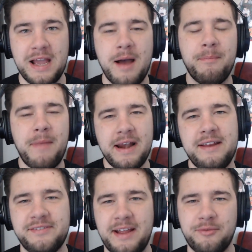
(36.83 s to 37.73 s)
My name
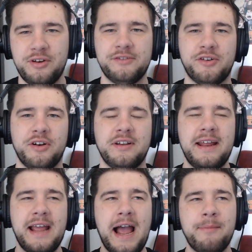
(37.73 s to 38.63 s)
is Andrew Nisger, and
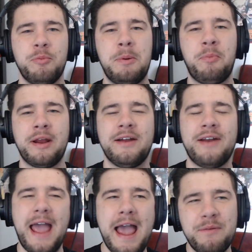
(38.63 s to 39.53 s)
today I'm going to be breaking down
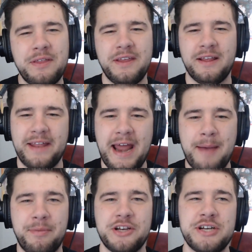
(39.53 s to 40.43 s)
everything that
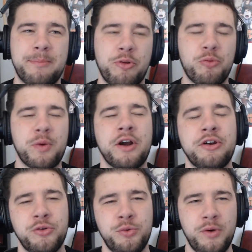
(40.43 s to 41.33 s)
happened in chapter
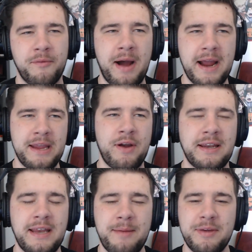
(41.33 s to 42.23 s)
302 of My Hero
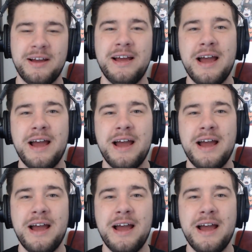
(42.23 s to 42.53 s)
Academia,